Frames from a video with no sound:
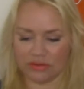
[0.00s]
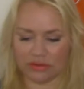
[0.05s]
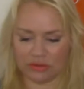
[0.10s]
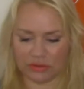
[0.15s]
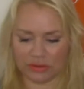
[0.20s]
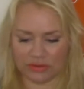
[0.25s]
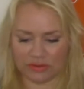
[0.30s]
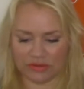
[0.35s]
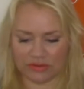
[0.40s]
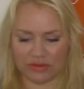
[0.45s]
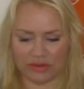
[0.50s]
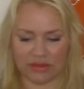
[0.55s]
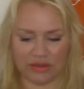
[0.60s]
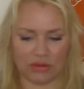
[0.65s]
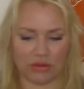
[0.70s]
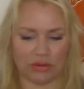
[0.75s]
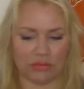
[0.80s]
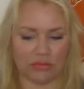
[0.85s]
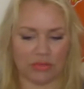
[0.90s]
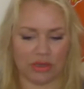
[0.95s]
you can see
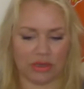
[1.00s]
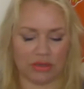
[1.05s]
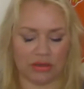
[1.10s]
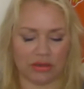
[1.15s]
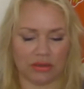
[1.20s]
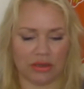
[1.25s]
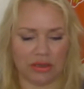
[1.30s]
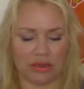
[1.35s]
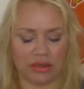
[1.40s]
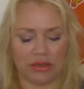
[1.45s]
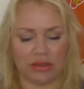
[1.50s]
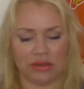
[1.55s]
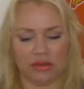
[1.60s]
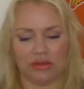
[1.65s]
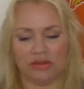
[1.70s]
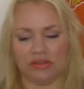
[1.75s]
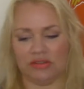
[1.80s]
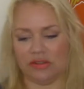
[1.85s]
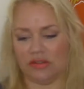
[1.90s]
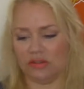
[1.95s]
on my
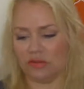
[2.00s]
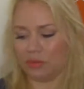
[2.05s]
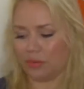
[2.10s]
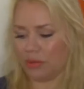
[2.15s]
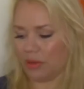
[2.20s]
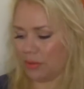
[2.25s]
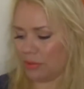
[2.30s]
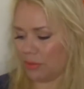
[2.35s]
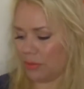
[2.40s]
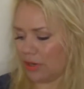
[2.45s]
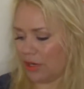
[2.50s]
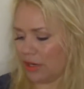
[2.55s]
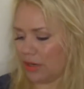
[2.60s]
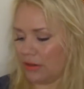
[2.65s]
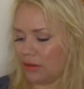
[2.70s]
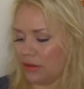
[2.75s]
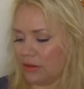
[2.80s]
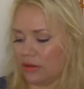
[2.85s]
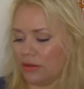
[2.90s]
sheet of paper here,